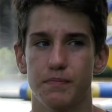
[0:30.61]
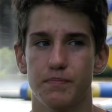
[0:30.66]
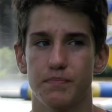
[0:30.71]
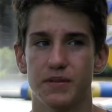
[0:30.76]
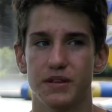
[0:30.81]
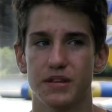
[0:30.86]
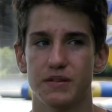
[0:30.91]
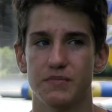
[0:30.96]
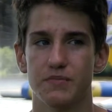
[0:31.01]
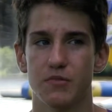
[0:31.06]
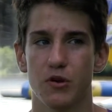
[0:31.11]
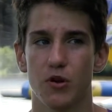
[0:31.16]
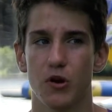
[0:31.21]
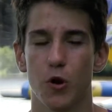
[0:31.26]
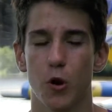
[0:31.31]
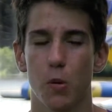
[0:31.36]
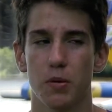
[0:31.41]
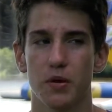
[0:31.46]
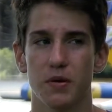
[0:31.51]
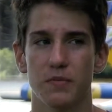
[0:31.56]
be more
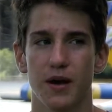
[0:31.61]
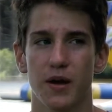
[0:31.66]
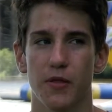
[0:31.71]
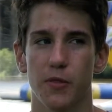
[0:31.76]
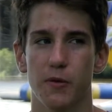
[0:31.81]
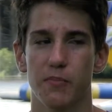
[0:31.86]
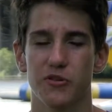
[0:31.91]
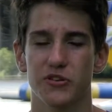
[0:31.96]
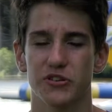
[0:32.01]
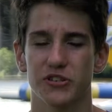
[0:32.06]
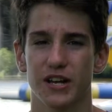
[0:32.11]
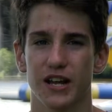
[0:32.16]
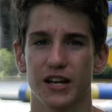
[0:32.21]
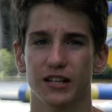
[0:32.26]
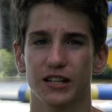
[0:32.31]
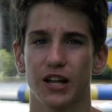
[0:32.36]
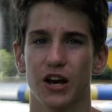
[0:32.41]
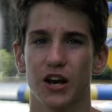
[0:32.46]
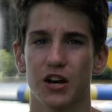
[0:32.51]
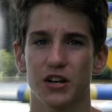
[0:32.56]
open about the person I
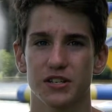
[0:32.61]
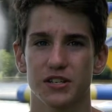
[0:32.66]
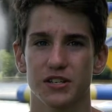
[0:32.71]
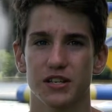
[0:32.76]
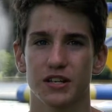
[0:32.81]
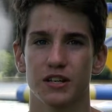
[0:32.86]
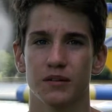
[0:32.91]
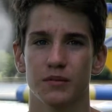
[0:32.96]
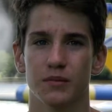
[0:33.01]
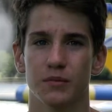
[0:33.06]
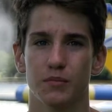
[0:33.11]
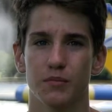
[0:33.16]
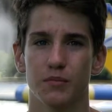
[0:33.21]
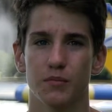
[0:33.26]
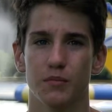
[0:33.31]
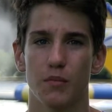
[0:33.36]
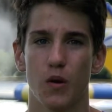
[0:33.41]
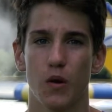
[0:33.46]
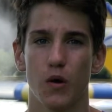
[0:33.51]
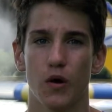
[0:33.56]
lost and
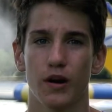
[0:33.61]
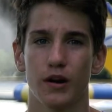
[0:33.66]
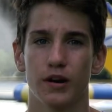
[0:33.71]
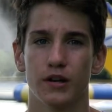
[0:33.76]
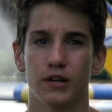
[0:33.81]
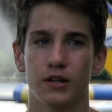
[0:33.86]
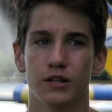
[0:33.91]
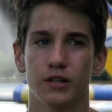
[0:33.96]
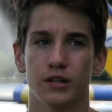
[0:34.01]
more